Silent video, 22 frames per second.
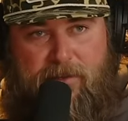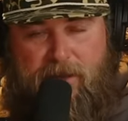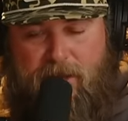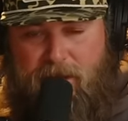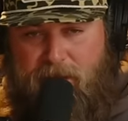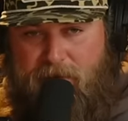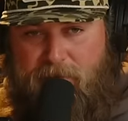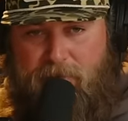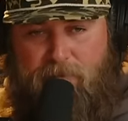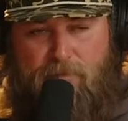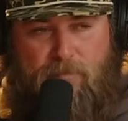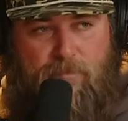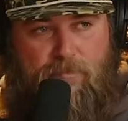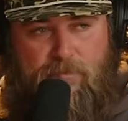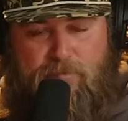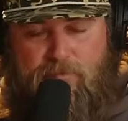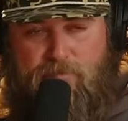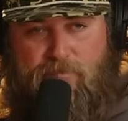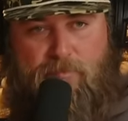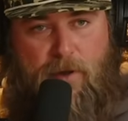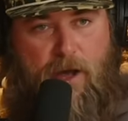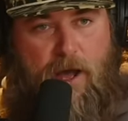He
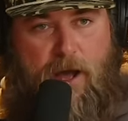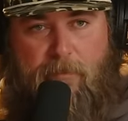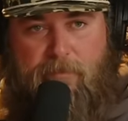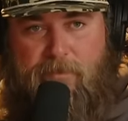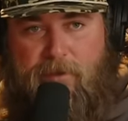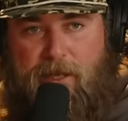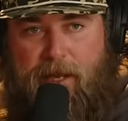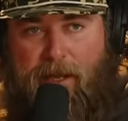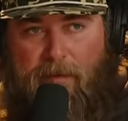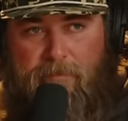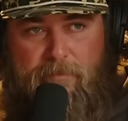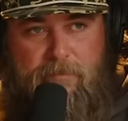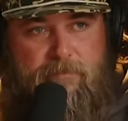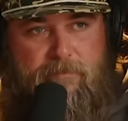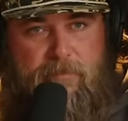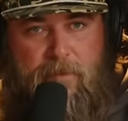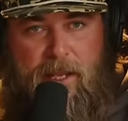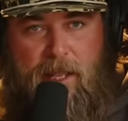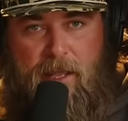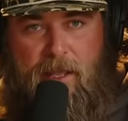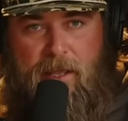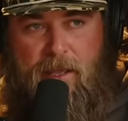popped up,
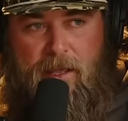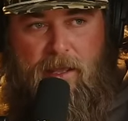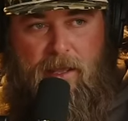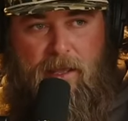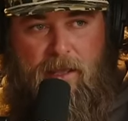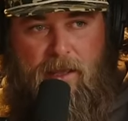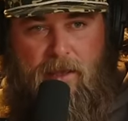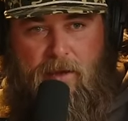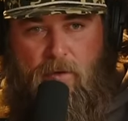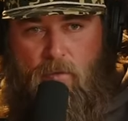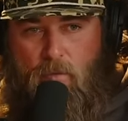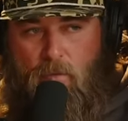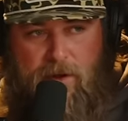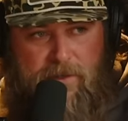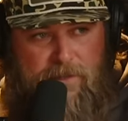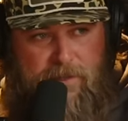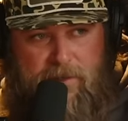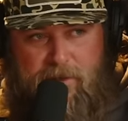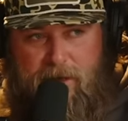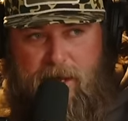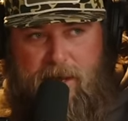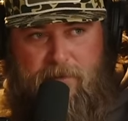
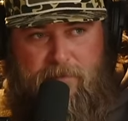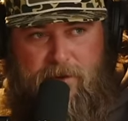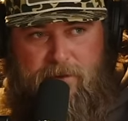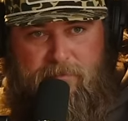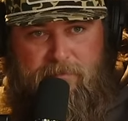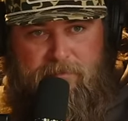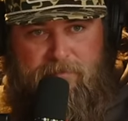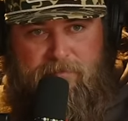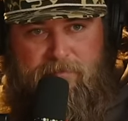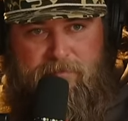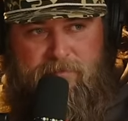wasn't leaving.